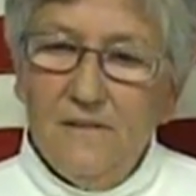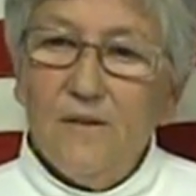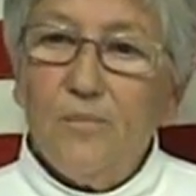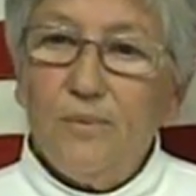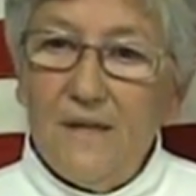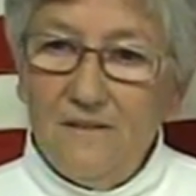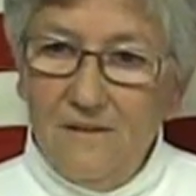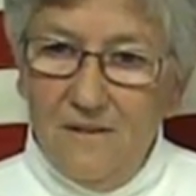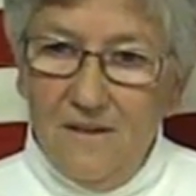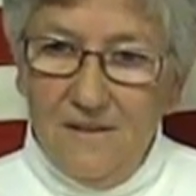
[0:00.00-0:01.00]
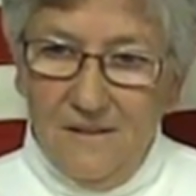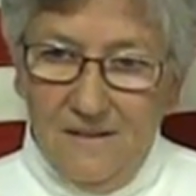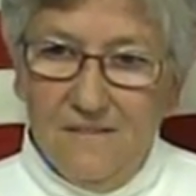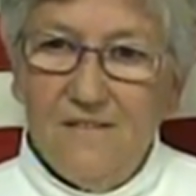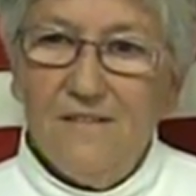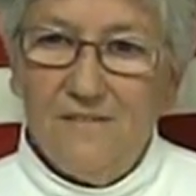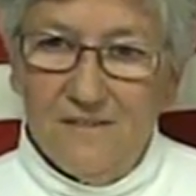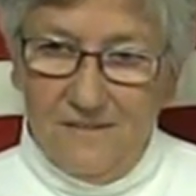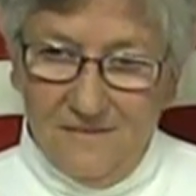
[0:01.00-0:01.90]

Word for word: So brother-in-law oh, and oh, brother, sister. Oh,